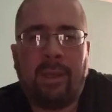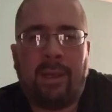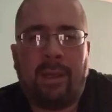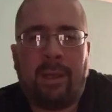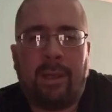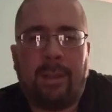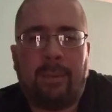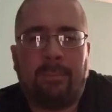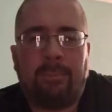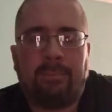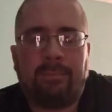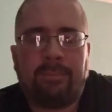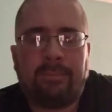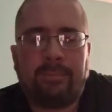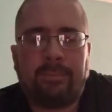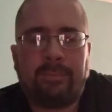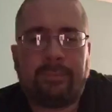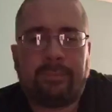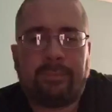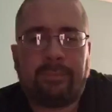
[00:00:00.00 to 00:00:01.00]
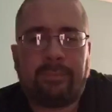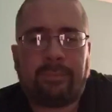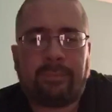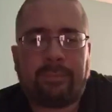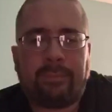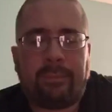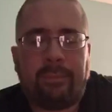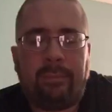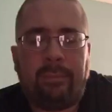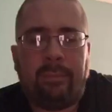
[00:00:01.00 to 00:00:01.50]

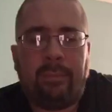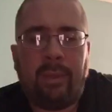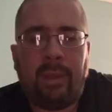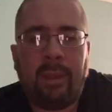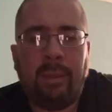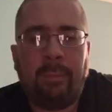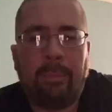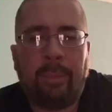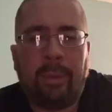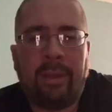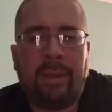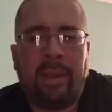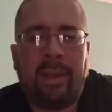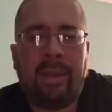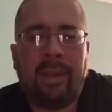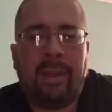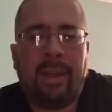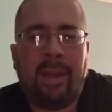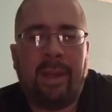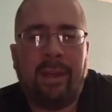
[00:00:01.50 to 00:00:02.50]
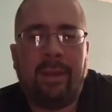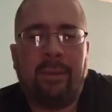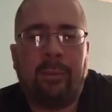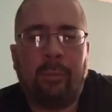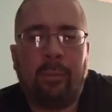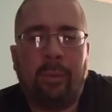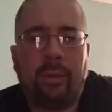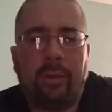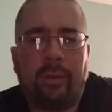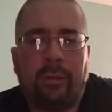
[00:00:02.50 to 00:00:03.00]
But then
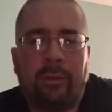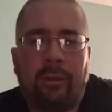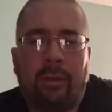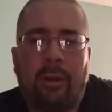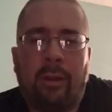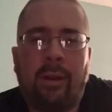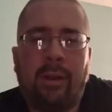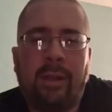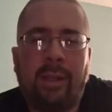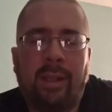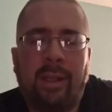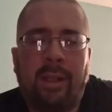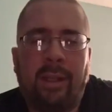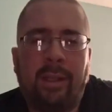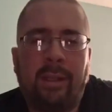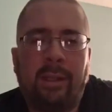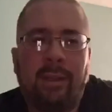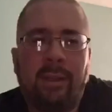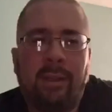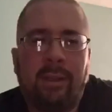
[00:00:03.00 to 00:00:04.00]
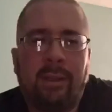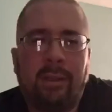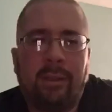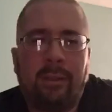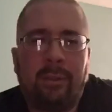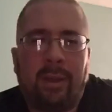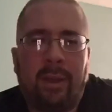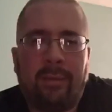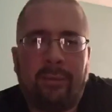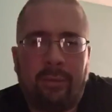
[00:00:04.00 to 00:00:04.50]
again, when you're targeting,
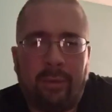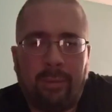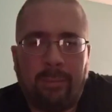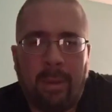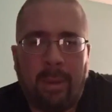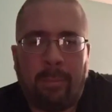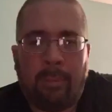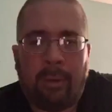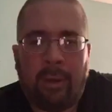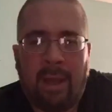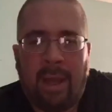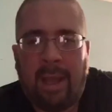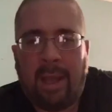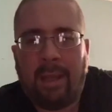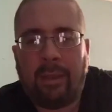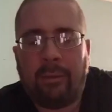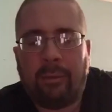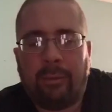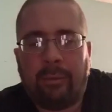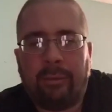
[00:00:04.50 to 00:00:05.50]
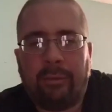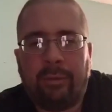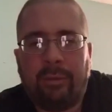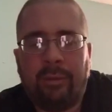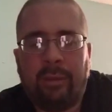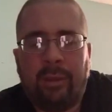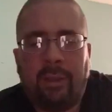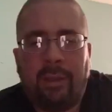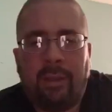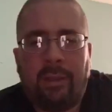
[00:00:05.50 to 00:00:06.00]
you have to remember
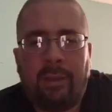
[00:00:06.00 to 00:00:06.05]
angles.